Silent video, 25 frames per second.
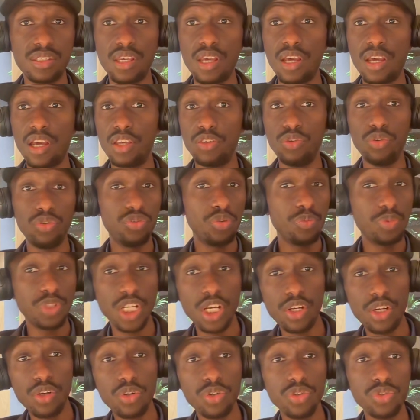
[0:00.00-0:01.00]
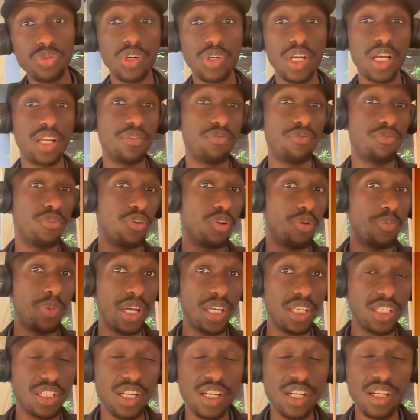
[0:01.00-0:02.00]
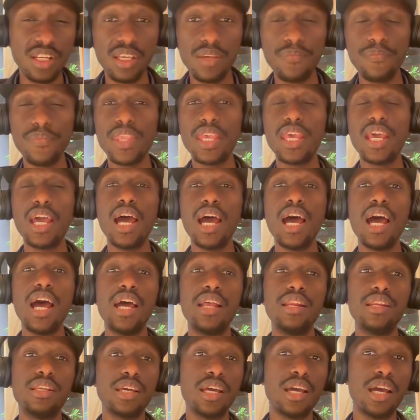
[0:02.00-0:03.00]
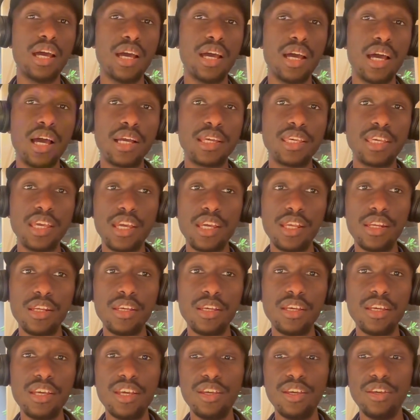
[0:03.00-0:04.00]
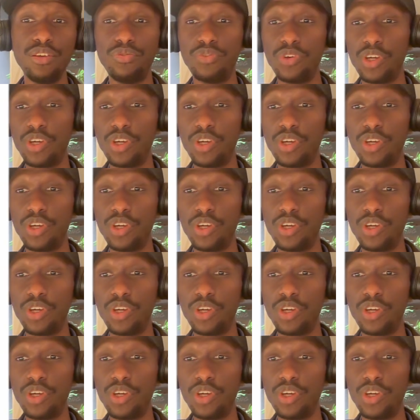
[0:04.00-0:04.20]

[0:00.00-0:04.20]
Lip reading: YouTube channels. You can follow my journey. And again, if